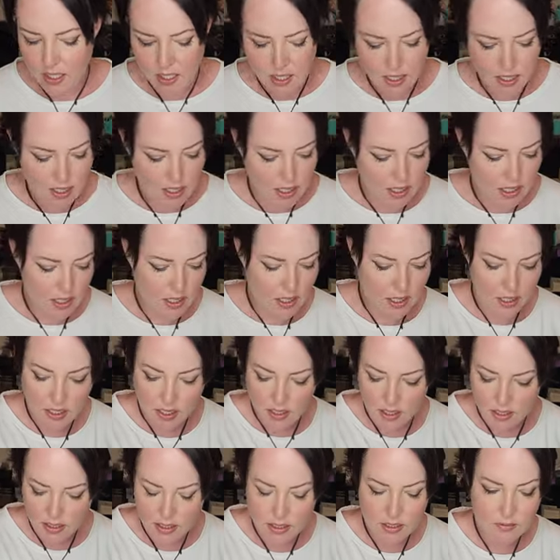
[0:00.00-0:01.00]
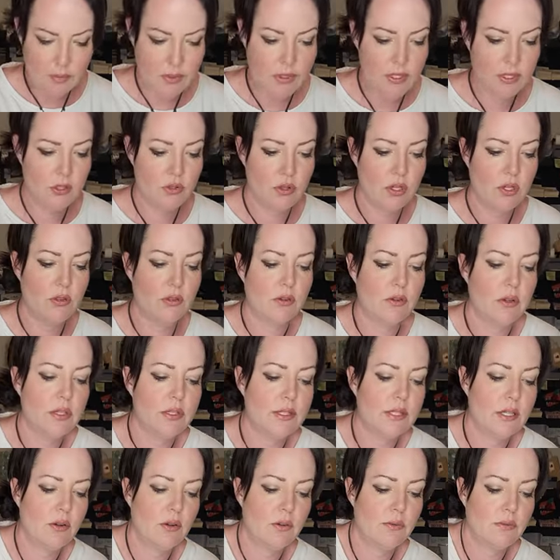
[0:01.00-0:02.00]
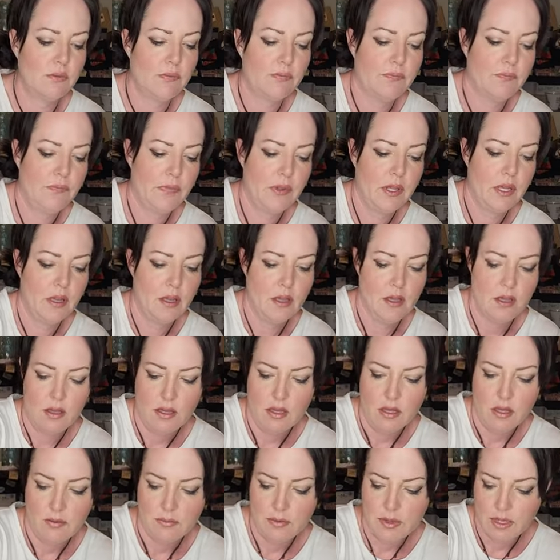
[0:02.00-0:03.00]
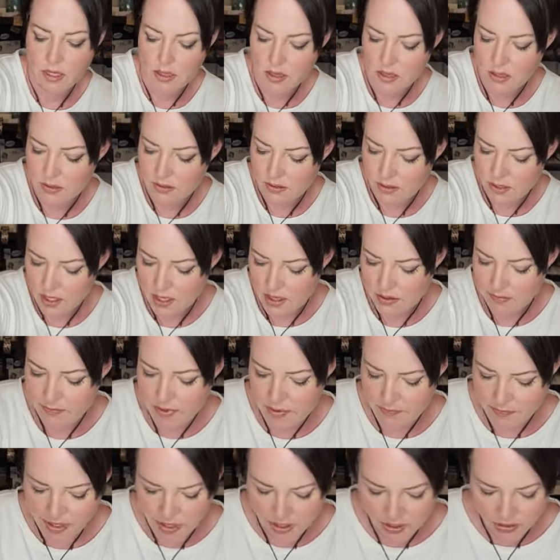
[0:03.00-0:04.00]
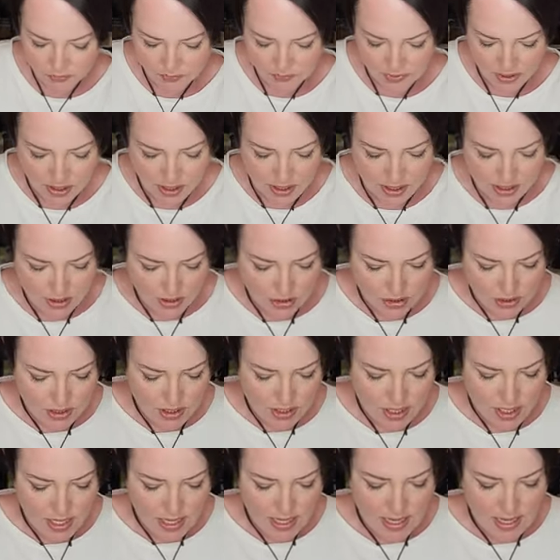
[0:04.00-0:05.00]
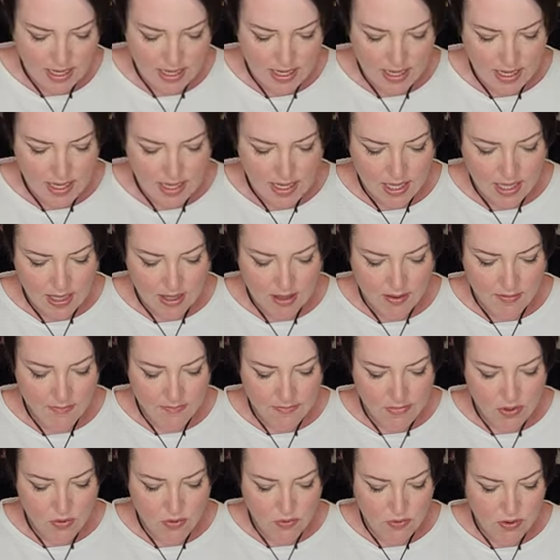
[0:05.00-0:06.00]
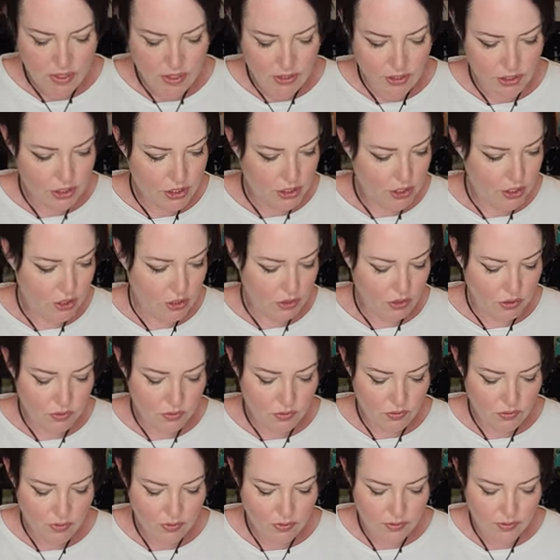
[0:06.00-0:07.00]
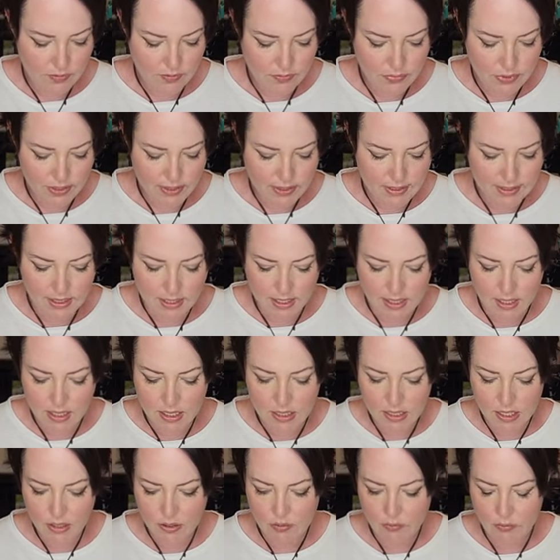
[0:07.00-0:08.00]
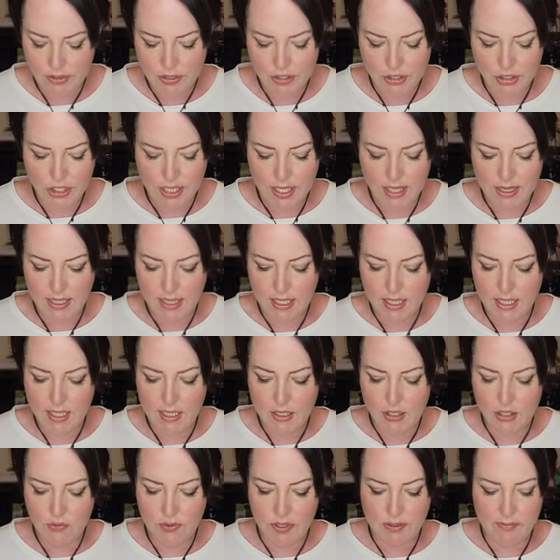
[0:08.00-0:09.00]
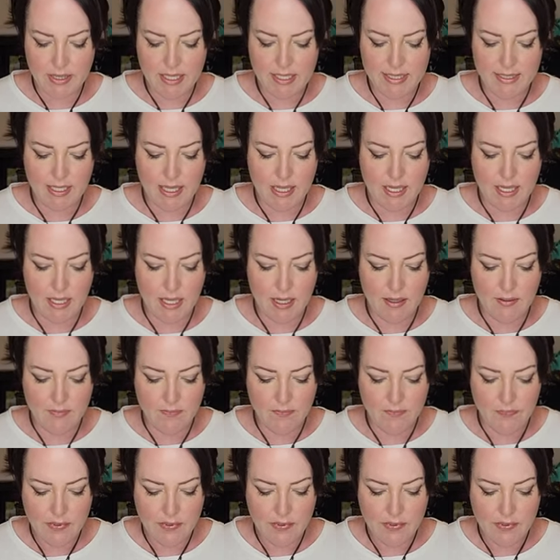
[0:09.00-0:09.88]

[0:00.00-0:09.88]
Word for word: need to put the string through it. So I'm gonna close up my Mod Podge and I am going to proceed with gently doing my sanding.